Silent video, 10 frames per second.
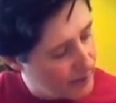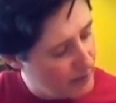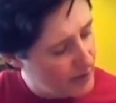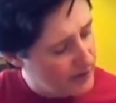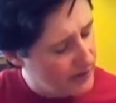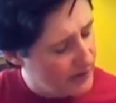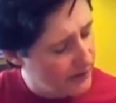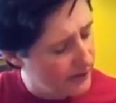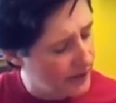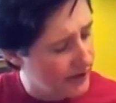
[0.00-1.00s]
Most
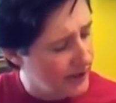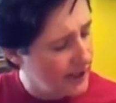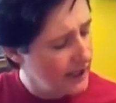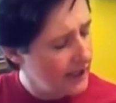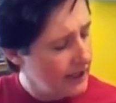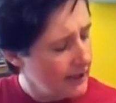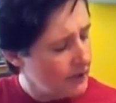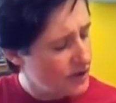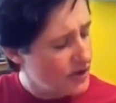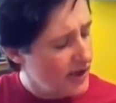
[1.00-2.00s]
of the
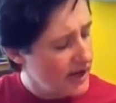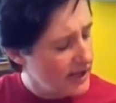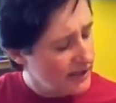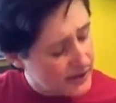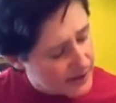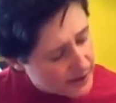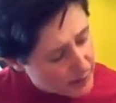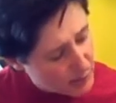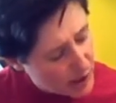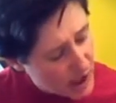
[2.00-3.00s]
strings
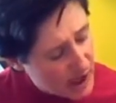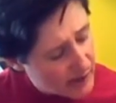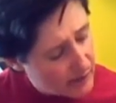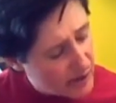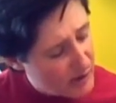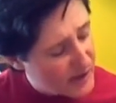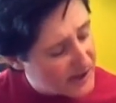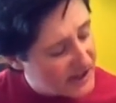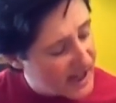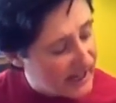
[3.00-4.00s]
you're playing from the
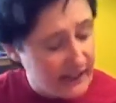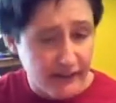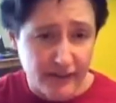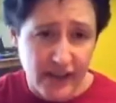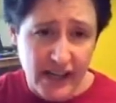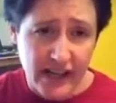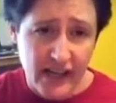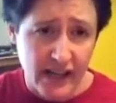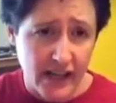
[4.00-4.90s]
2nd fret,